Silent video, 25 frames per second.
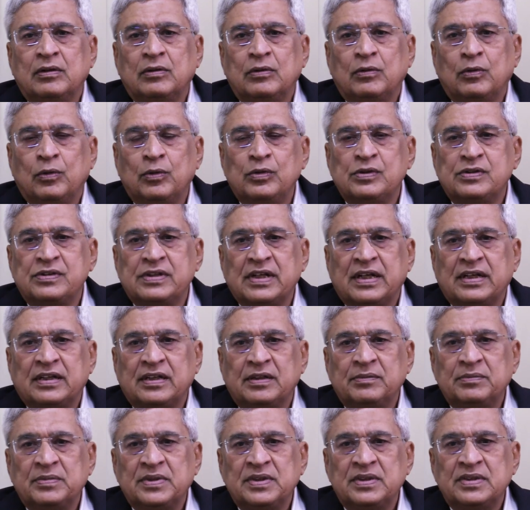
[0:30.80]
old
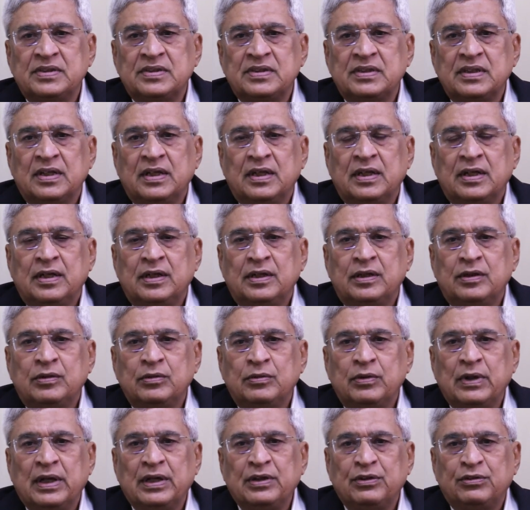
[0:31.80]
settlements
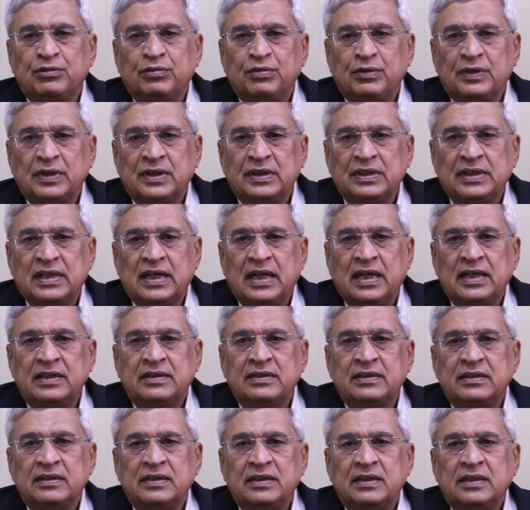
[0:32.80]
to ensure
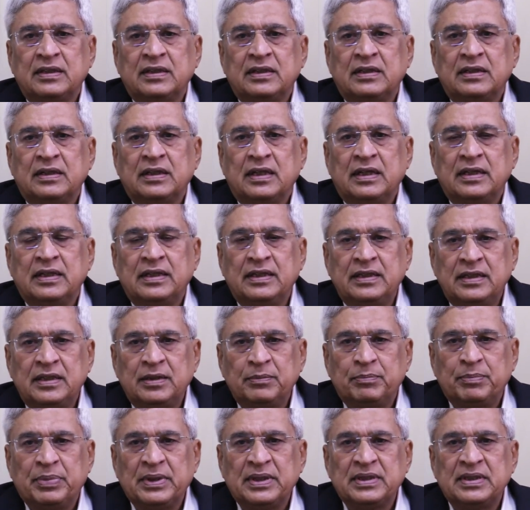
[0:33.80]
that an
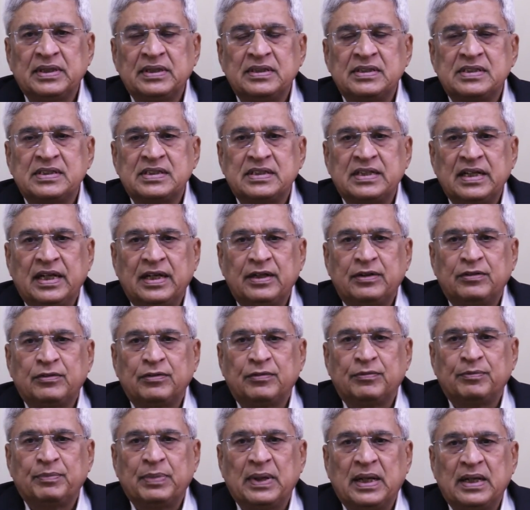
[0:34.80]
independent state
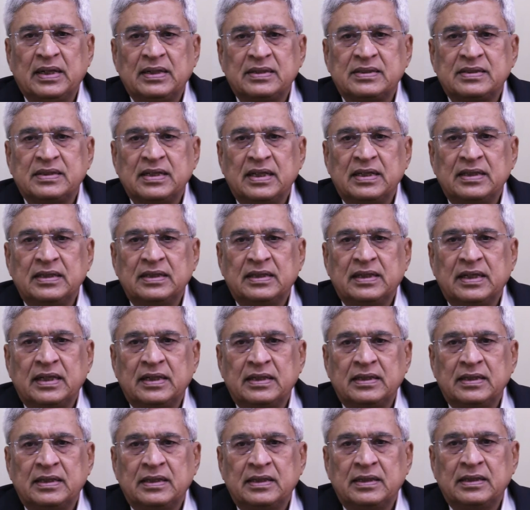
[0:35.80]
of Palestine
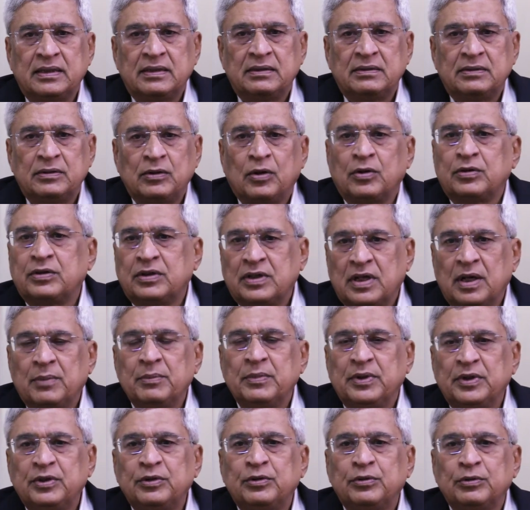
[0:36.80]
can not
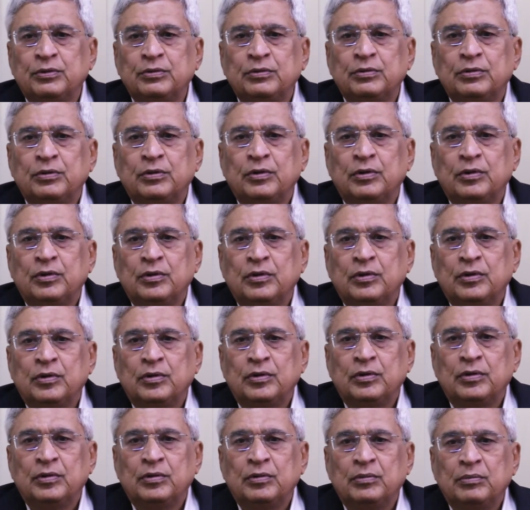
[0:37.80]
come into
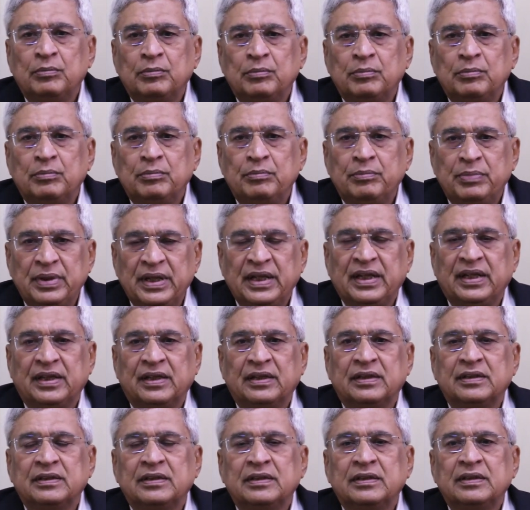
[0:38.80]

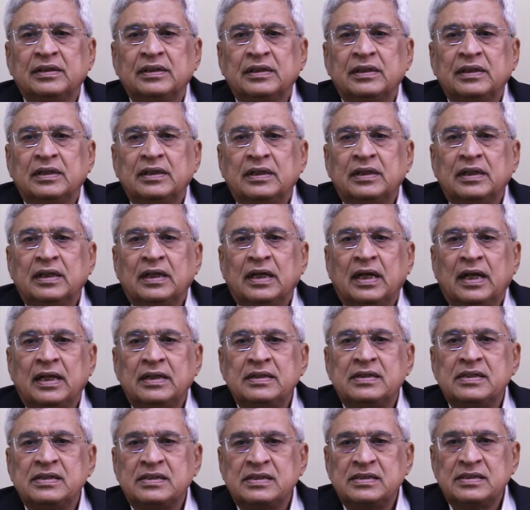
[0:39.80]
being.
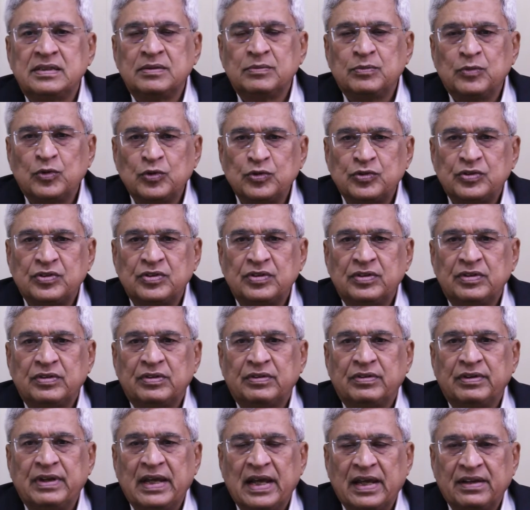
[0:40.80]
And this is the most
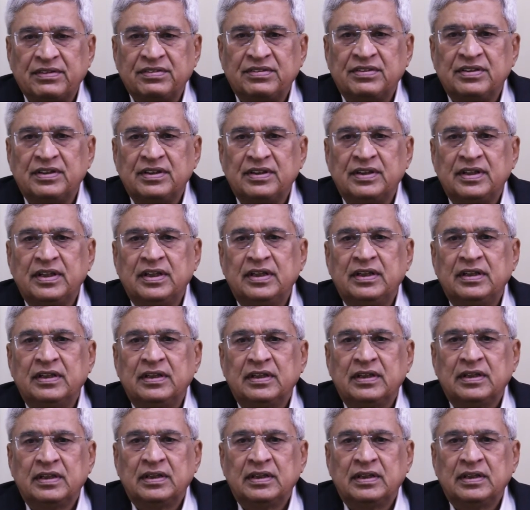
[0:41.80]
reactionary